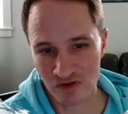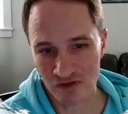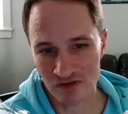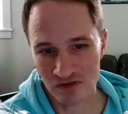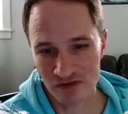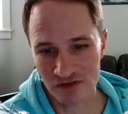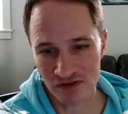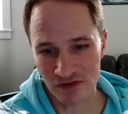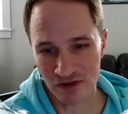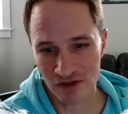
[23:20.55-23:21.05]

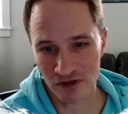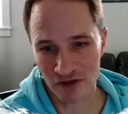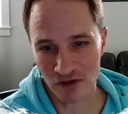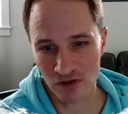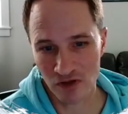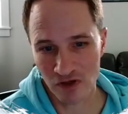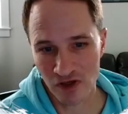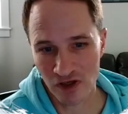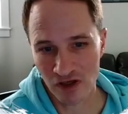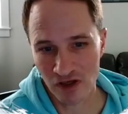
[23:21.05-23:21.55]

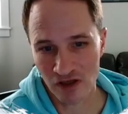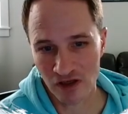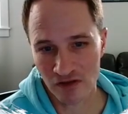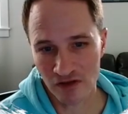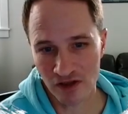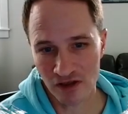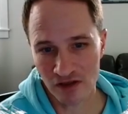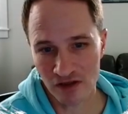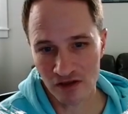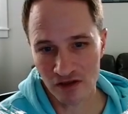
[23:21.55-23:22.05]
So
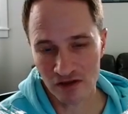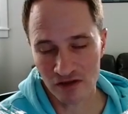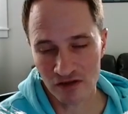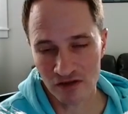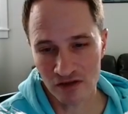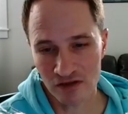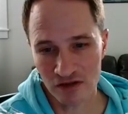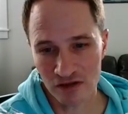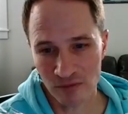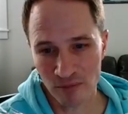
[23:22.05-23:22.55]

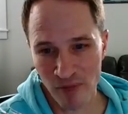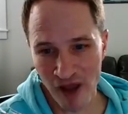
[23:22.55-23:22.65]
the